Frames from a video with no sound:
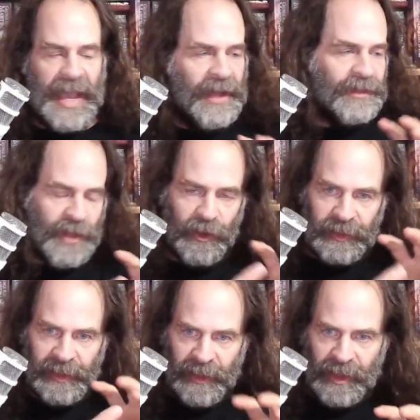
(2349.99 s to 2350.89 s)
and it's
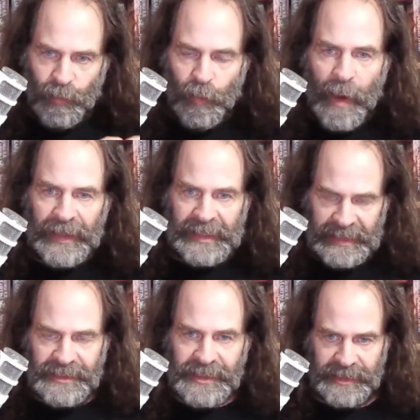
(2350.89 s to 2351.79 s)
only like one
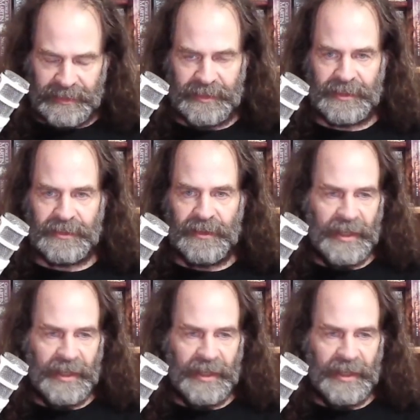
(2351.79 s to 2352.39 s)
instance